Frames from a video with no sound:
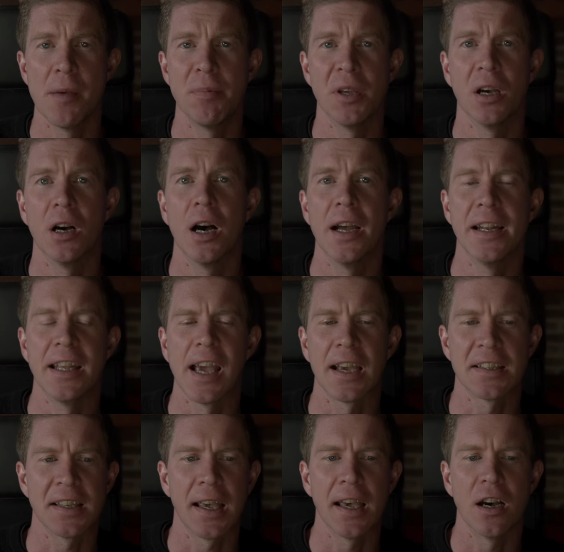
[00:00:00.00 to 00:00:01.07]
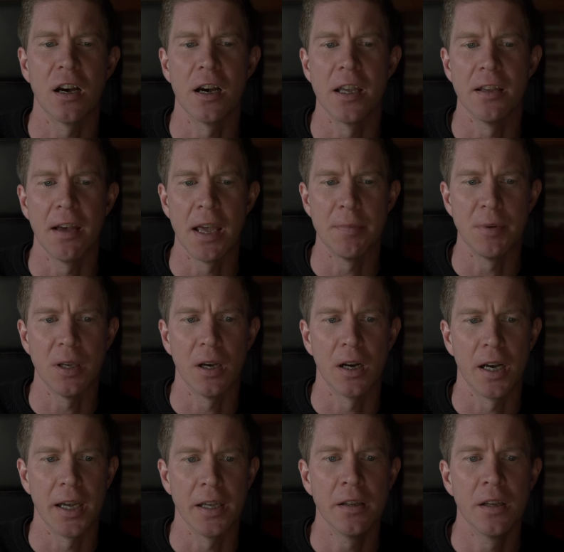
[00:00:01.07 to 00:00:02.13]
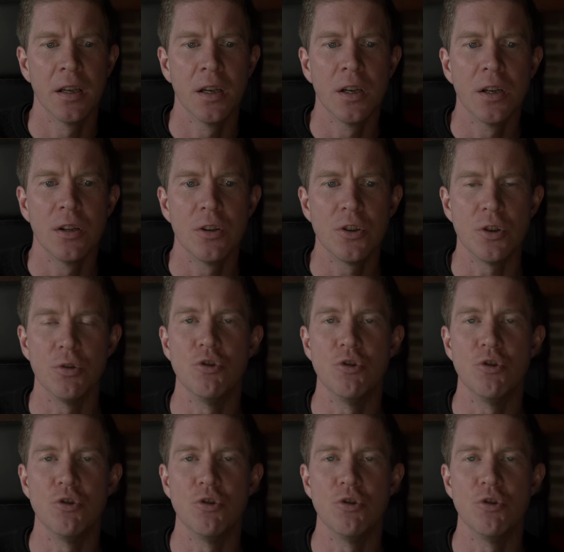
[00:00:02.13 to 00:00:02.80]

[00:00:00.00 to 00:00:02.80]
API and the XAI API to